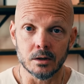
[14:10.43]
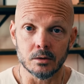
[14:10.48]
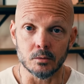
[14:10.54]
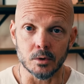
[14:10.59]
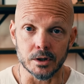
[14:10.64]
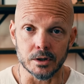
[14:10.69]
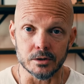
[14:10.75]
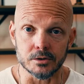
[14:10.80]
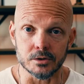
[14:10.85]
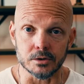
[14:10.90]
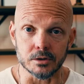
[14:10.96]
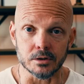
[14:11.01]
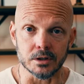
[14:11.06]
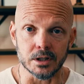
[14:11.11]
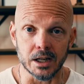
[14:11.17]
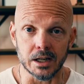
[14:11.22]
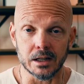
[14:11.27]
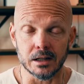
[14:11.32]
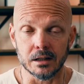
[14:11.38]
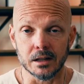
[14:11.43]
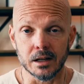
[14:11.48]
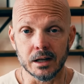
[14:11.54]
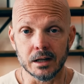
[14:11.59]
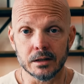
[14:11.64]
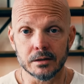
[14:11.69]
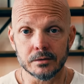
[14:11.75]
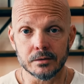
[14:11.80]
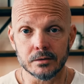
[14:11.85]
Whether it's in your dating
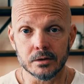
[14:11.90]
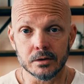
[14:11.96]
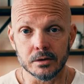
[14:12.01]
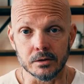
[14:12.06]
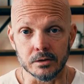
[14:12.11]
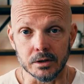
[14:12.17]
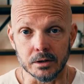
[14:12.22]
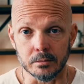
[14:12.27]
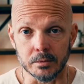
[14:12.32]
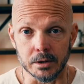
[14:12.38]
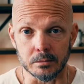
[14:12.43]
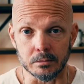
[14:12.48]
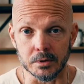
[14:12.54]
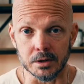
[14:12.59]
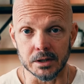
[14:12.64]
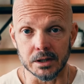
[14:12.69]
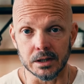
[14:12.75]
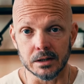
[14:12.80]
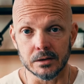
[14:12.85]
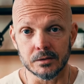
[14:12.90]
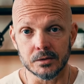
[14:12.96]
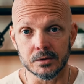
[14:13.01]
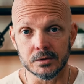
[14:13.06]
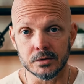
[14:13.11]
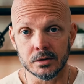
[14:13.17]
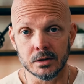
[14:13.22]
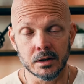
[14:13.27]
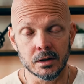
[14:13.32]
life, your limiting
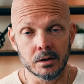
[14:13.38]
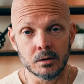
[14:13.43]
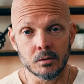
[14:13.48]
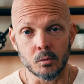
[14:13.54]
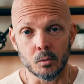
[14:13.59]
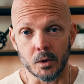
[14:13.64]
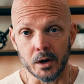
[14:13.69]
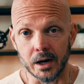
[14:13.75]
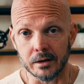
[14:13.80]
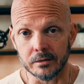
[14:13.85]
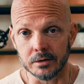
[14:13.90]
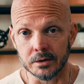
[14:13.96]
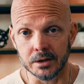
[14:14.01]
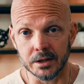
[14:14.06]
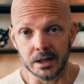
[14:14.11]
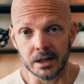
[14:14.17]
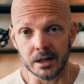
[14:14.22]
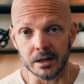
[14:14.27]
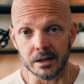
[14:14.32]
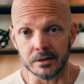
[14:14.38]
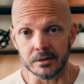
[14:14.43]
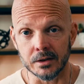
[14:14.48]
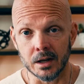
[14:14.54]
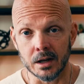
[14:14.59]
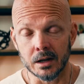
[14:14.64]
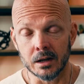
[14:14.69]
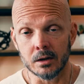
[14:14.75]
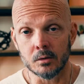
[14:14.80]
beliefs, whatever it is,
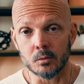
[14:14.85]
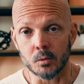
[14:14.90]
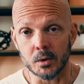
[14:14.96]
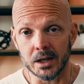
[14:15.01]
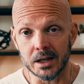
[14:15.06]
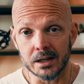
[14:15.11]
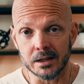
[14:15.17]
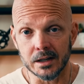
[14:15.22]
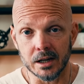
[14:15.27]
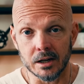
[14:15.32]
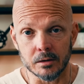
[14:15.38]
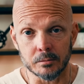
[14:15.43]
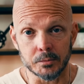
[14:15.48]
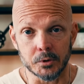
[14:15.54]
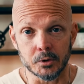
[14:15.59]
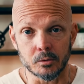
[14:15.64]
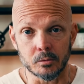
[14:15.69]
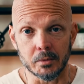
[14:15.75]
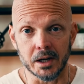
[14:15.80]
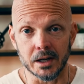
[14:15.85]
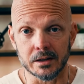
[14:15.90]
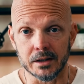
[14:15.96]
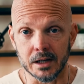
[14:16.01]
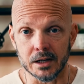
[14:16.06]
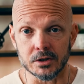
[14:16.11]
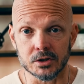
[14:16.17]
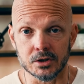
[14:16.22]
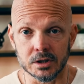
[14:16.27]
we can help you make
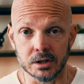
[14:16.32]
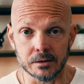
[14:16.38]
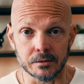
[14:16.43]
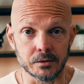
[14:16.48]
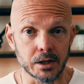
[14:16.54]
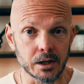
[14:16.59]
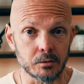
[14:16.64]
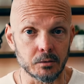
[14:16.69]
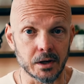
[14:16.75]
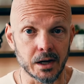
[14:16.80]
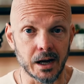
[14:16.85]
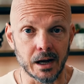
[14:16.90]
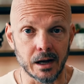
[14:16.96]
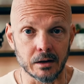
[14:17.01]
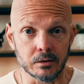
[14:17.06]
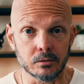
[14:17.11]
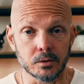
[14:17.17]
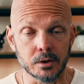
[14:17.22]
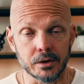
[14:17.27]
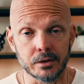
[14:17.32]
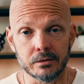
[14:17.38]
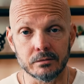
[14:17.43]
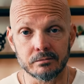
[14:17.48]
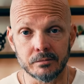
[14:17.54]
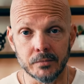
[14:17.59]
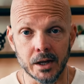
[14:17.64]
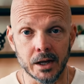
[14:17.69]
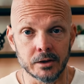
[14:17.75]
that shift like we have with
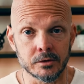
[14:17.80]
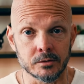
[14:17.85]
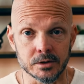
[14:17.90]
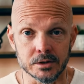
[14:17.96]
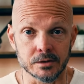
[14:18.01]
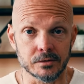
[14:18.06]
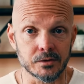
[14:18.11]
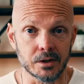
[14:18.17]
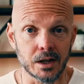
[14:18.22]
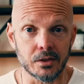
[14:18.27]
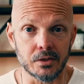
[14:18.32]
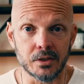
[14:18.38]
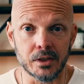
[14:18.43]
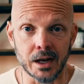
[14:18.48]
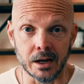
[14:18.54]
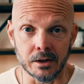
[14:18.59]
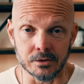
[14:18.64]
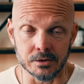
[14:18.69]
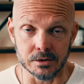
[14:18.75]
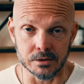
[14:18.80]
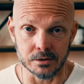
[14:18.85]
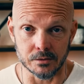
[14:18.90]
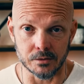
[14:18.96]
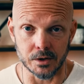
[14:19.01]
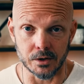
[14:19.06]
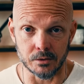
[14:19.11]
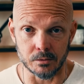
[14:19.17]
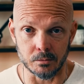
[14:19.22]
hundreds, if not thousands,
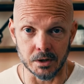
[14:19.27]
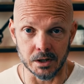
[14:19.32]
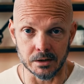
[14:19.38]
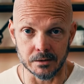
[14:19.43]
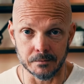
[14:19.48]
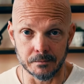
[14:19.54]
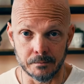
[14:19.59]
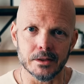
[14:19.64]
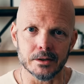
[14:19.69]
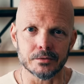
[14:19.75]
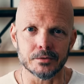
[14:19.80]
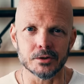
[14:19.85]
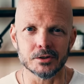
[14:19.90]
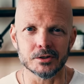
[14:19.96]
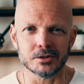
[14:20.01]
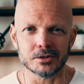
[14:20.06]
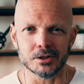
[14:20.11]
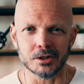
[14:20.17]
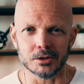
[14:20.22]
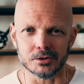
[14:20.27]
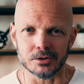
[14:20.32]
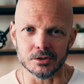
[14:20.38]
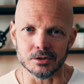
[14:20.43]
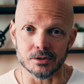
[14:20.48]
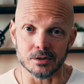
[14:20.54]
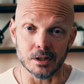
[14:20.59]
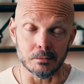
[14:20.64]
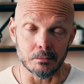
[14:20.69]
of other men. The Fearless
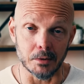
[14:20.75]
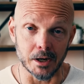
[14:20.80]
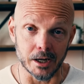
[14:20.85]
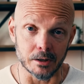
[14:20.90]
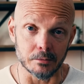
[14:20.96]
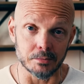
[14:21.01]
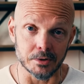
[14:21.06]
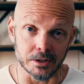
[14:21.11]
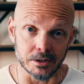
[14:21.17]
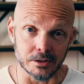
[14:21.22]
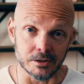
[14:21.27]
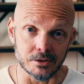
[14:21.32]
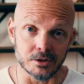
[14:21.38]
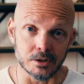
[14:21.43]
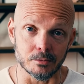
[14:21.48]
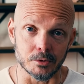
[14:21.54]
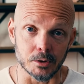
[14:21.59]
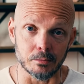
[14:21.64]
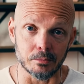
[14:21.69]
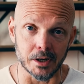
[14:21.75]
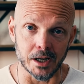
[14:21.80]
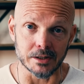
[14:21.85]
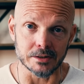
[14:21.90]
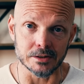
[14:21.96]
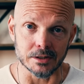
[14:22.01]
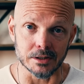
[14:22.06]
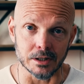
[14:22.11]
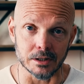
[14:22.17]
coaches, in my opinion, are some of the
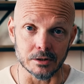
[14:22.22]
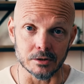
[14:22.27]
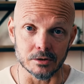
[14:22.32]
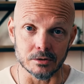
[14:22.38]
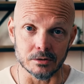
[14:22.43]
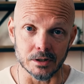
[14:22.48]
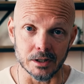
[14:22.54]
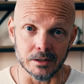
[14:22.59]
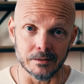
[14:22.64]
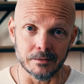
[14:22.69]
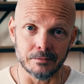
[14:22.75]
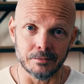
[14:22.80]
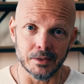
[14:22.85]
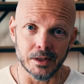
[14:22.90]
best in the industry.